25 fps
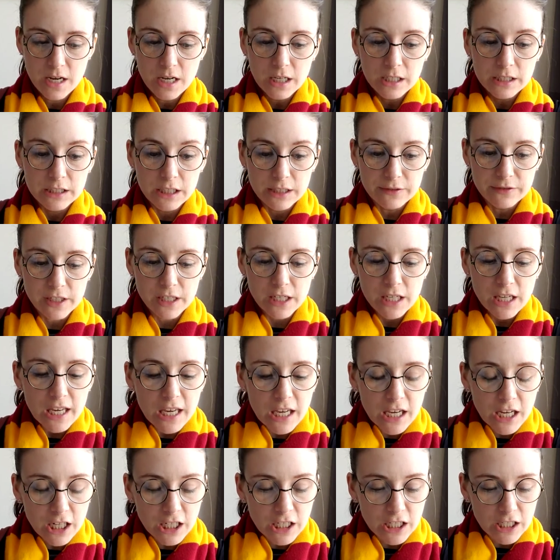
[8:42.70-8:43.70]
"Give it
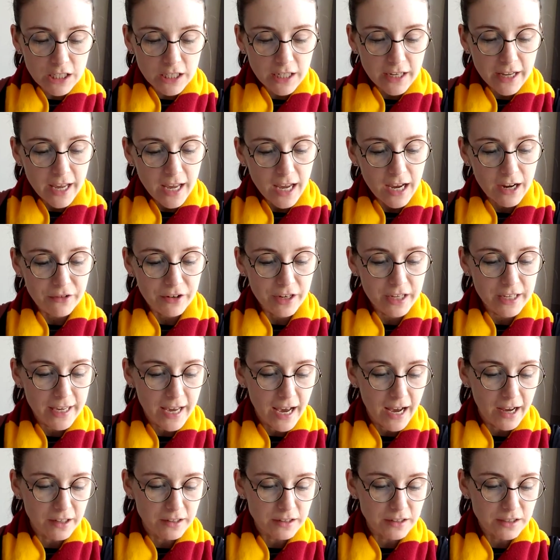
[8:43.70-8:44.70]
here," Harry
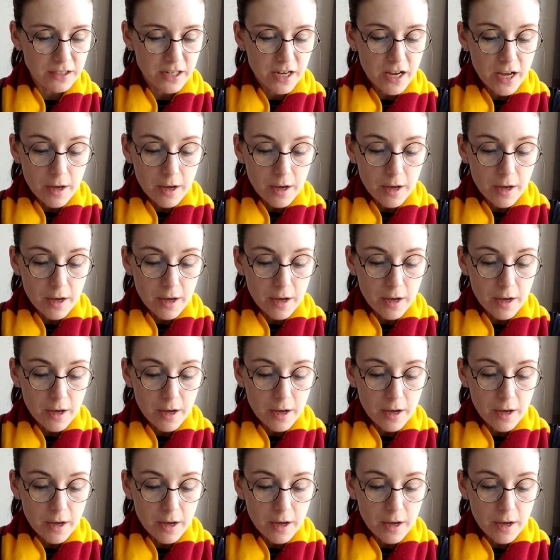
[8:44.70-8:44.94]
yelled,